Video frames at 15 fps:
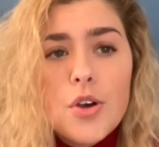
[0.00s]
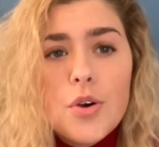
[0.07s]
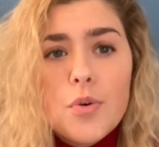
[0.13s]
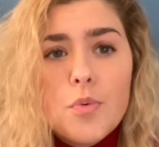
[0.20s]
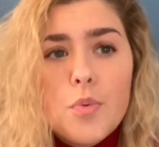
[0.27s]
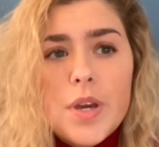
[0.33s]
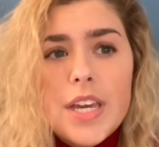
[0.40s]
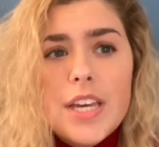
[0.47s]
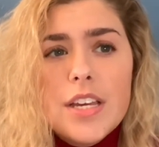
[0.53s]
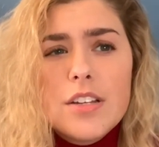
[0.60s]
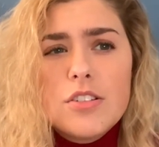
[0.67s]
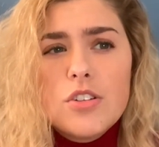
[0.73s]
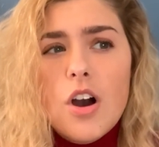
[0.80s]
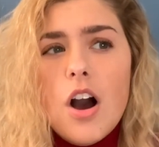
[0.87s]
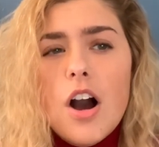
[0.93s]
we
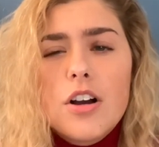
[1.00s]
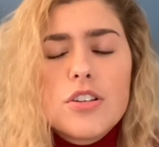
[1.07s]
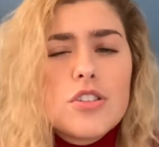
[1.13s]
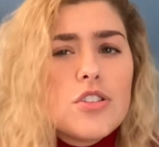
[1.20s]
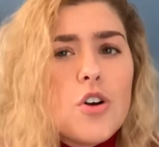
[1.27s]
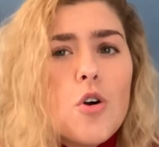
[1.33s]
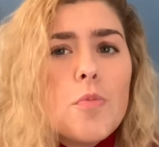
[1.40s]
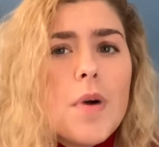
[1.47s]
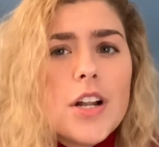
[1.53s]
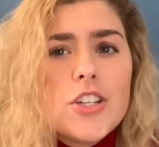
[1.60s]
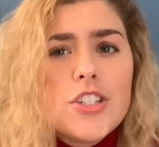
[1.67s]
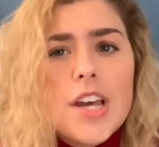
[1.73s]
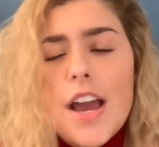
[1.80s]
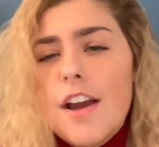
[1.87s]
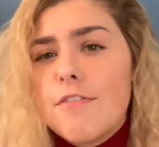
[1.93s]
talk so much
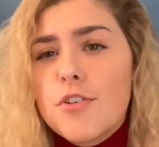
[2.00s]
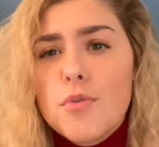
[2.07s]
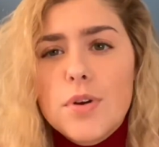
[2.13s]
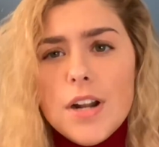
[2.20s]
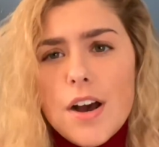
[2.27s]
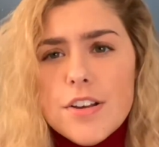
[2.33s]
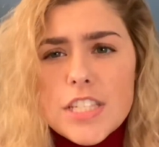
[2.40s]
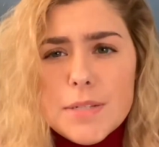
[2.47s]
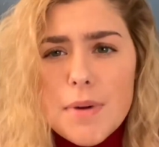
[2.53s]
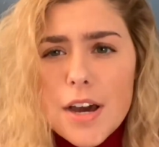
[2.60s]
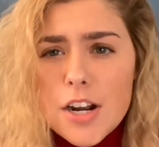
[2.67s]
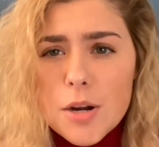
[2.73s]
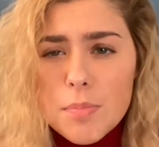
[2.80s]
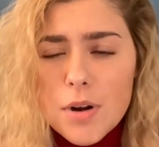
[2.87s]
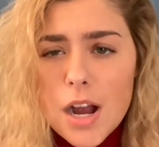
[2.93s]
to everyone else about
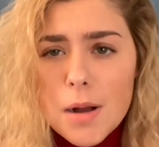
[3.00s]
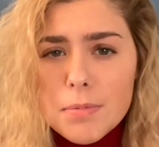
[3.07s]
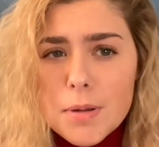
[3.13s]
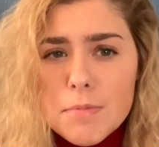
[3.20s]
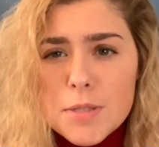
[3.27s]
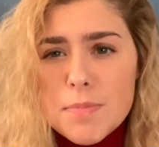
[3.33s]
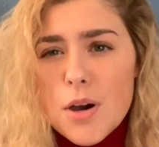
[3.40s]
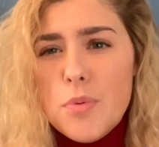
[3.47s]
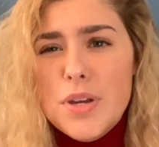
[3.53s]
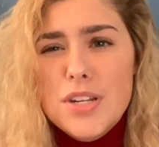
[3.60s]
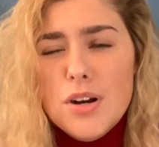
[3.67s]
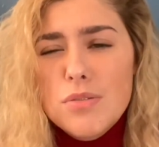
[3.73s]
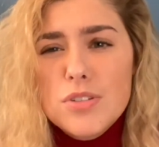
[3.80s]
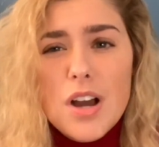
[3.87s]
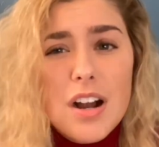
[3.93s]
our problems, but we
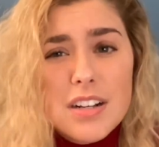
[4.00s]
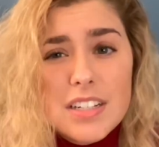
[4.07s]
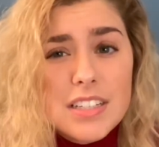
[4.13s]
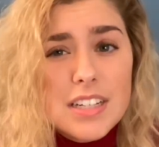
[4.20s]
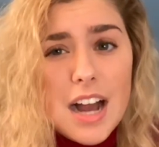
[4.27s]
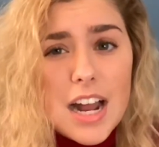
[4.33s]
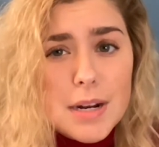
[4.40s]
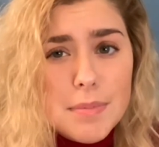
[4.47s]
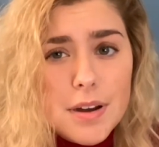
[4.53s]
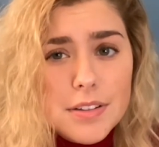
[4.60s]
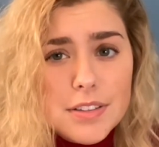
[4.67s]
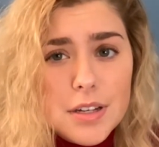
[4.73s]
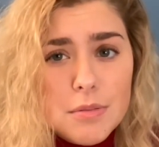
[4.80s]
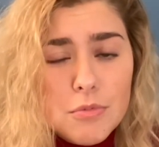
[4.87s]
don't talk to God about them.